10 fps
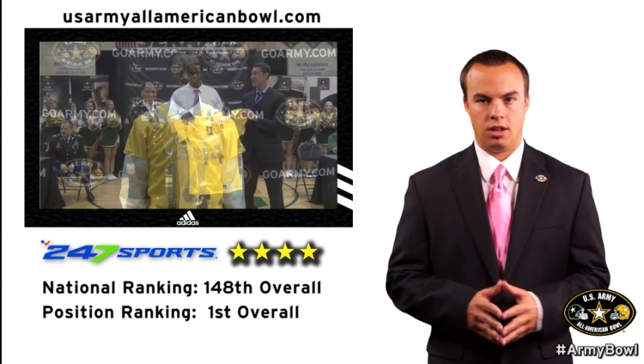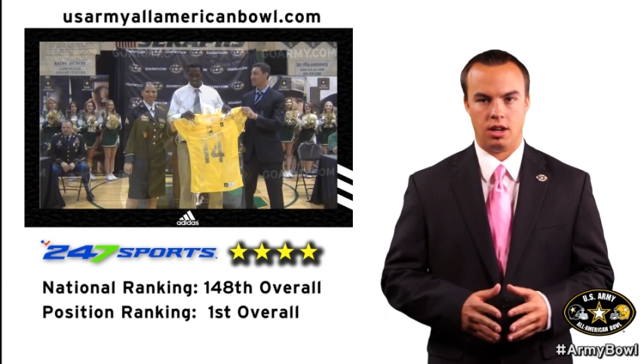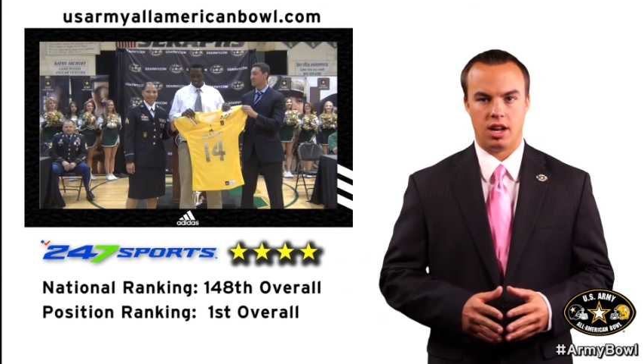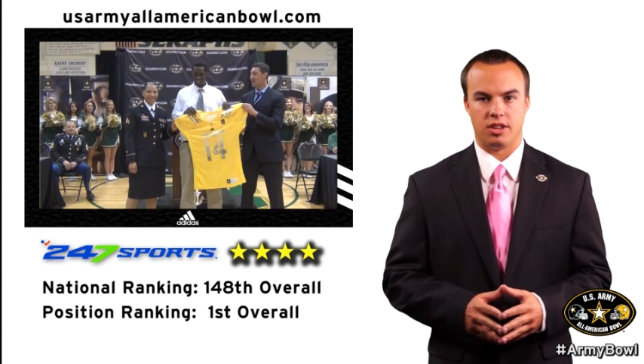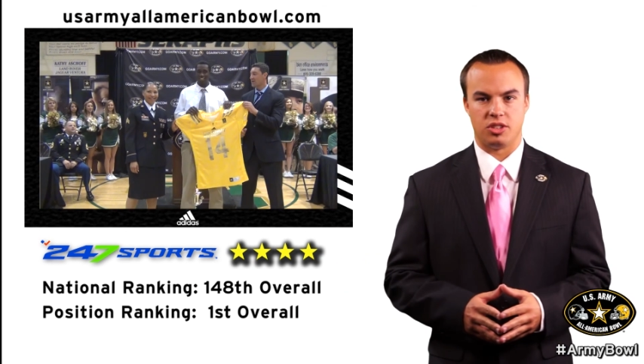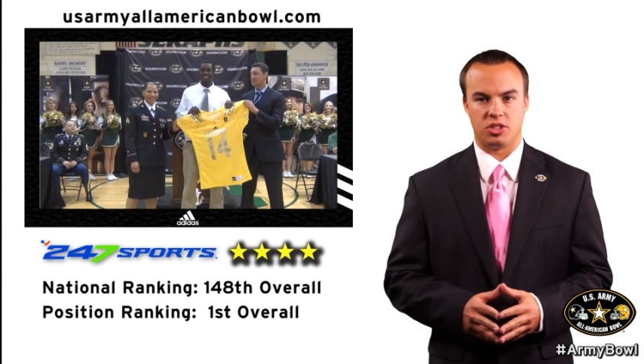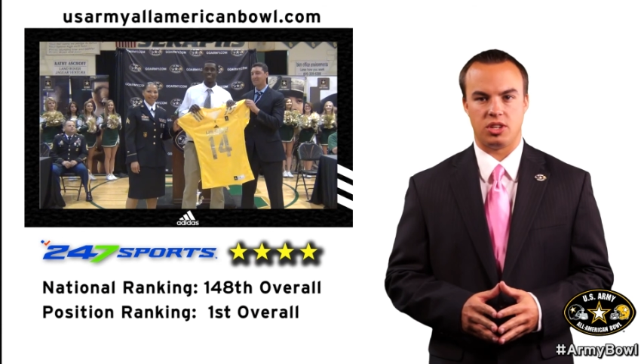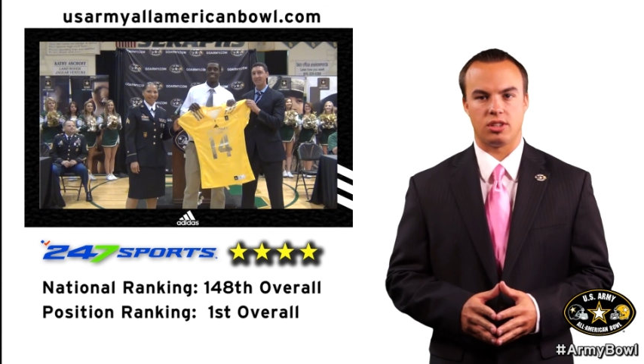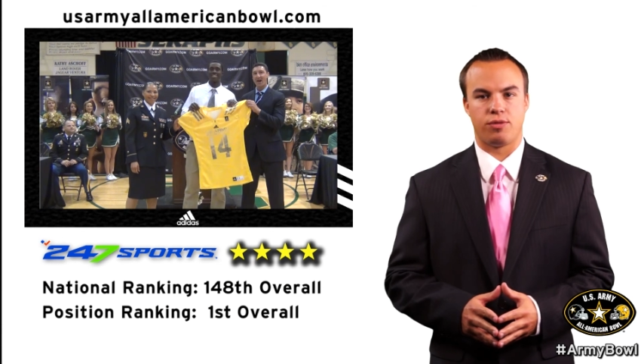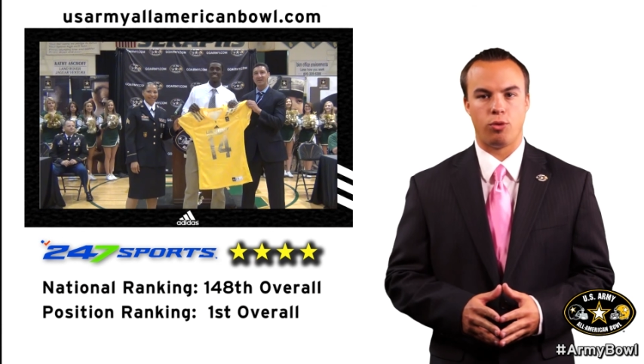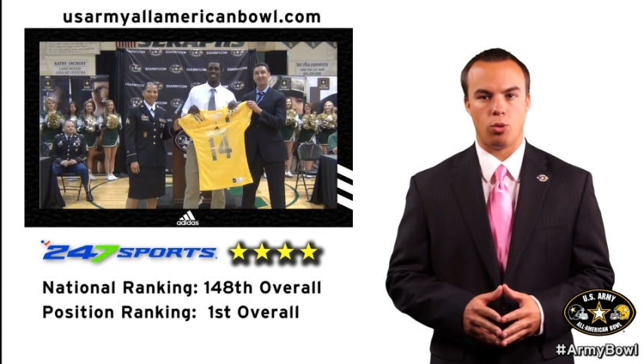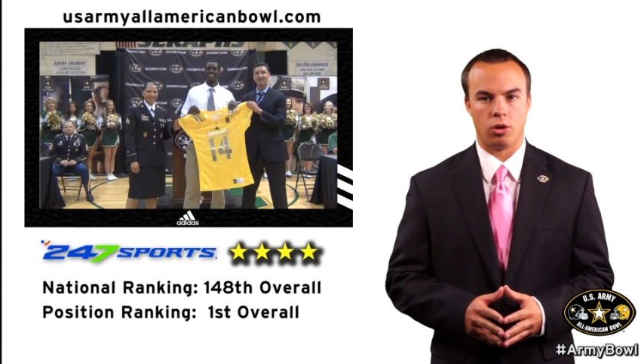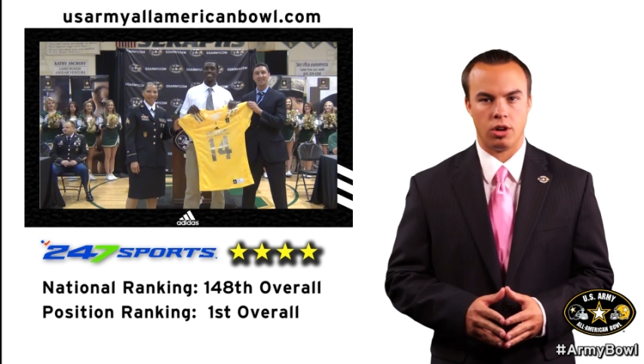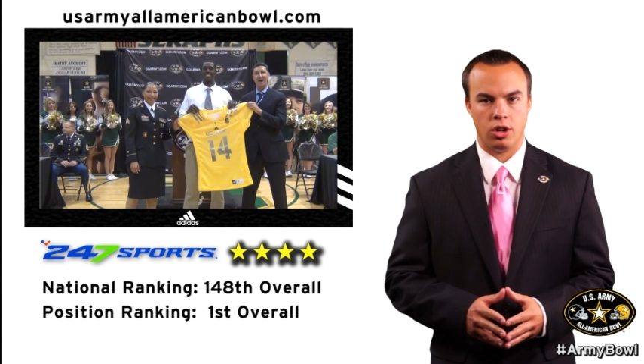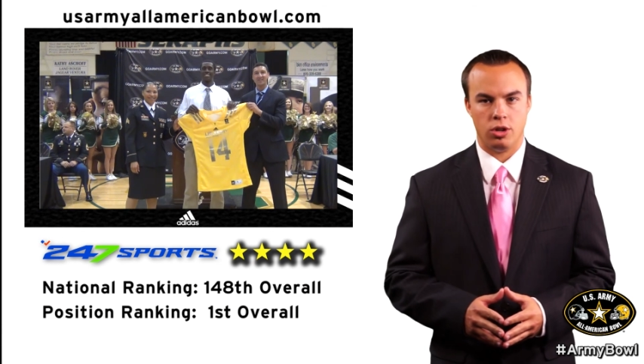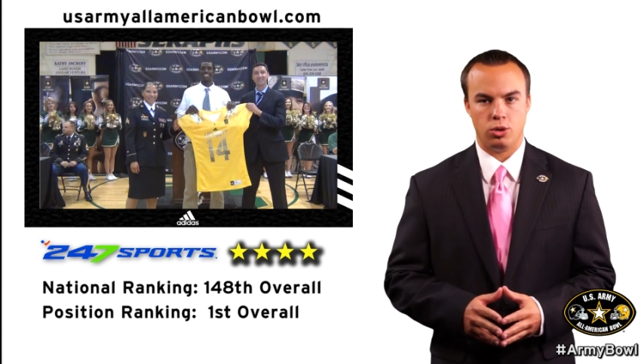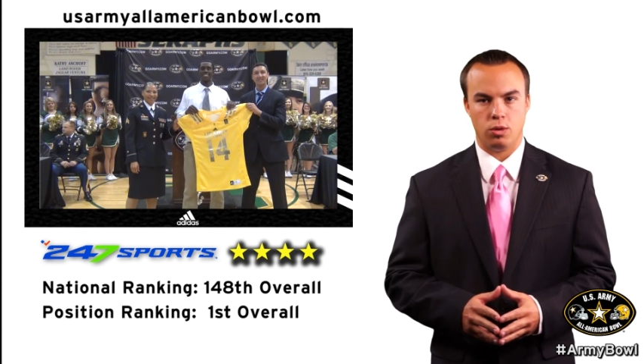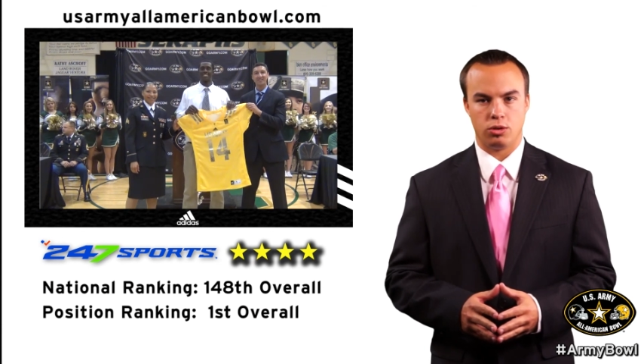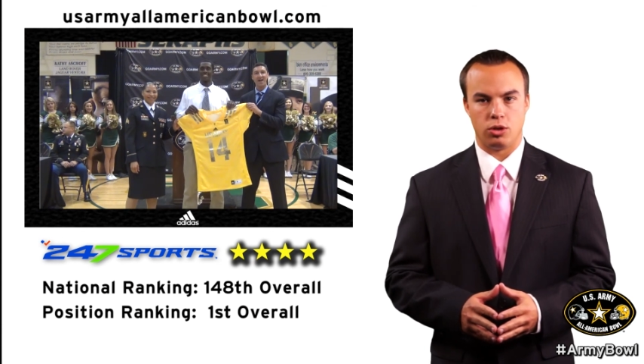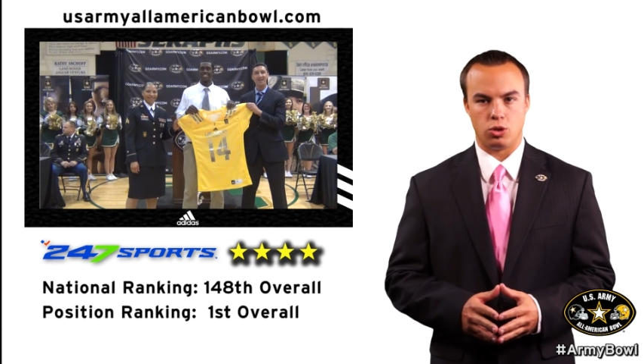and has a six foot four, two
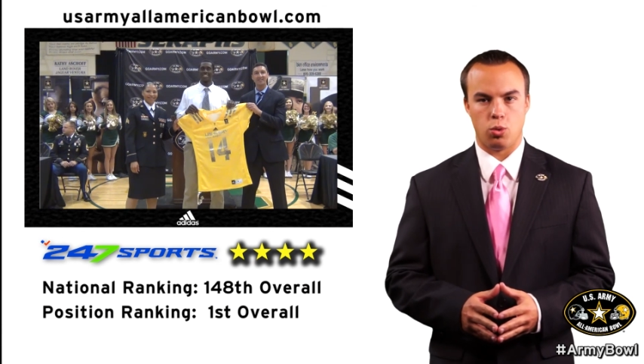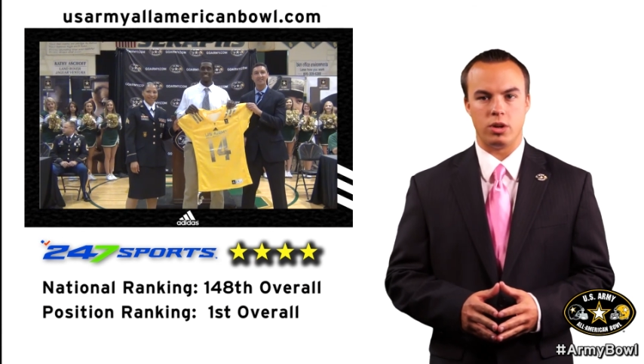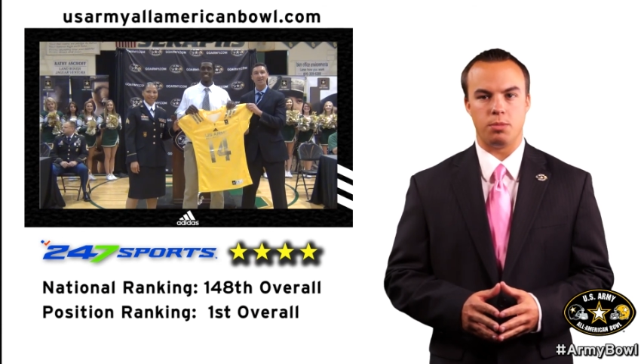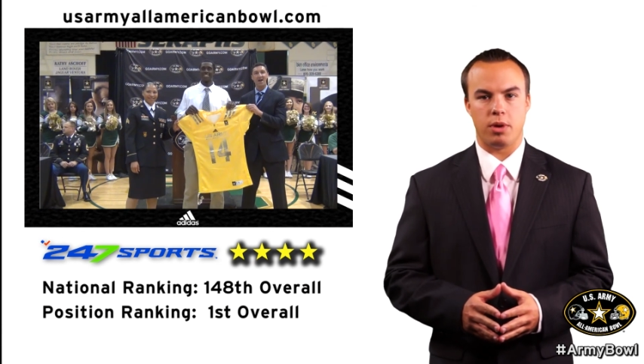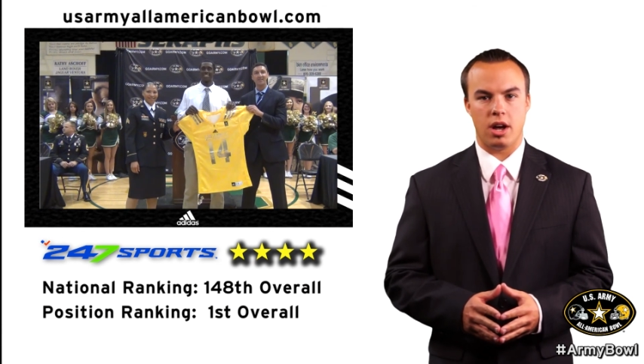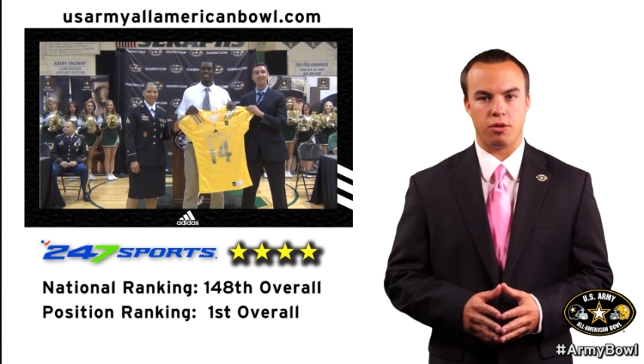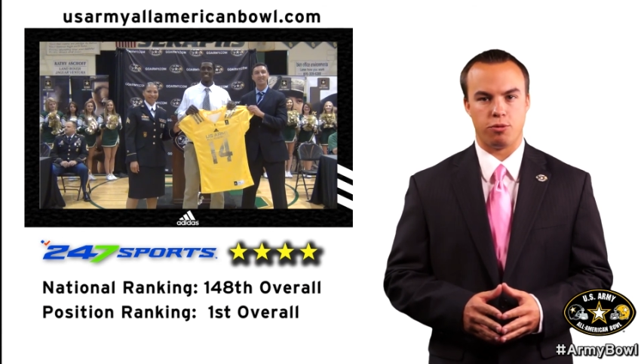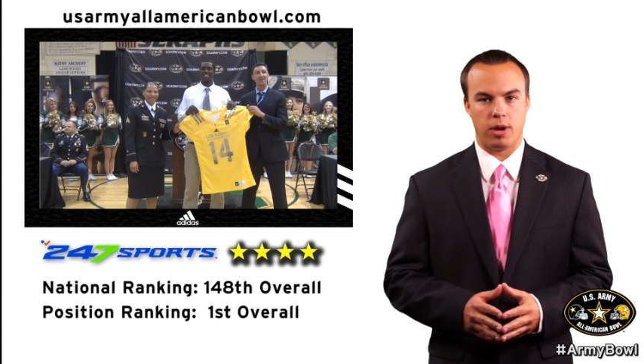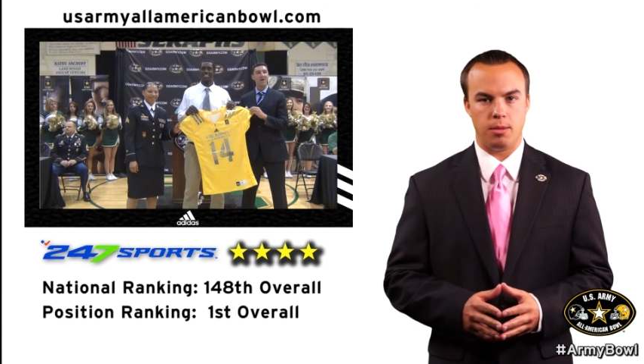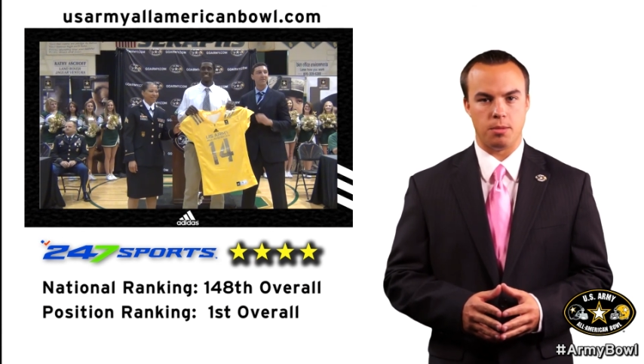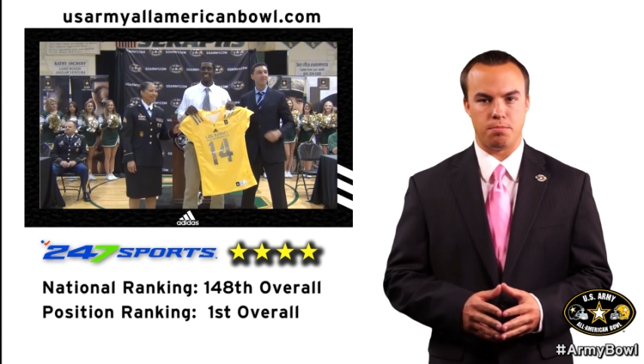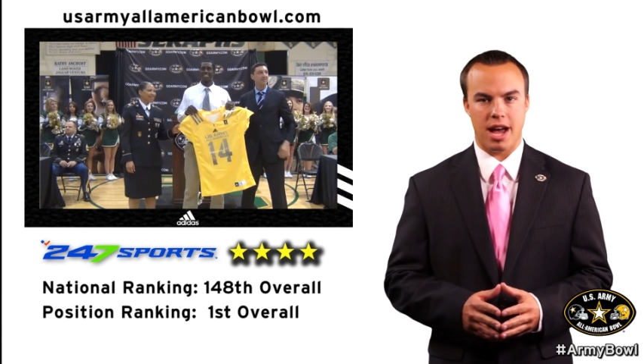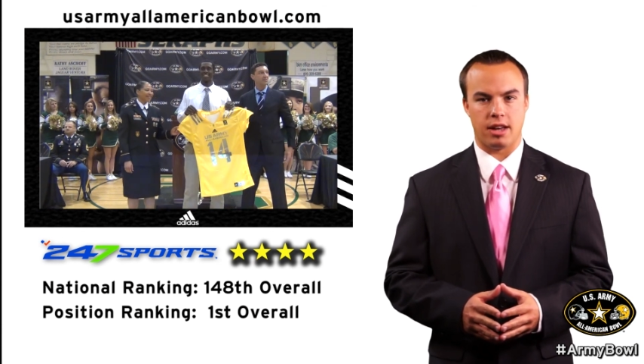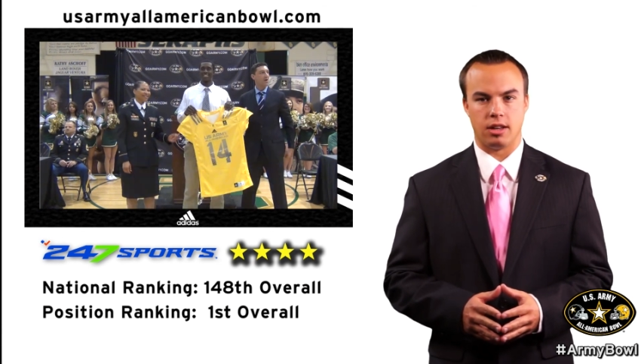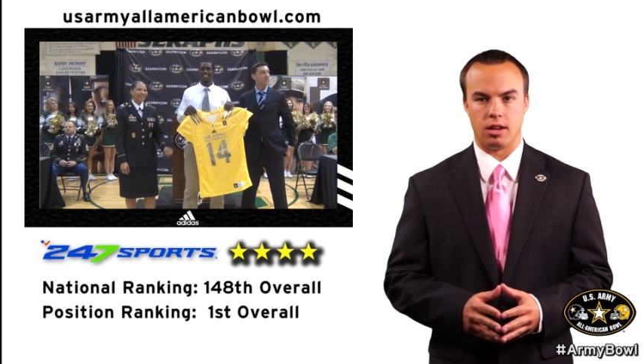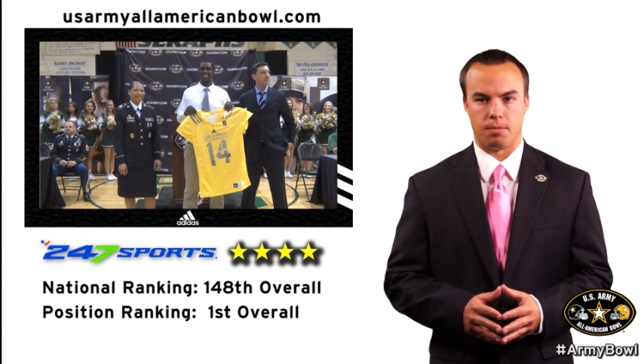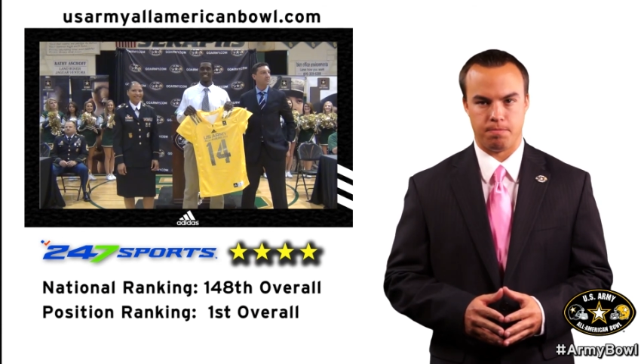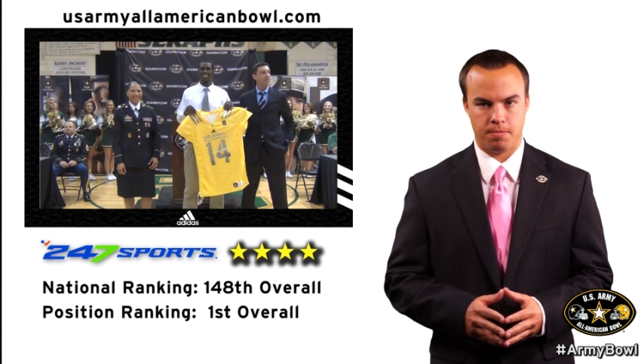hundred twenty pound frame to back it up.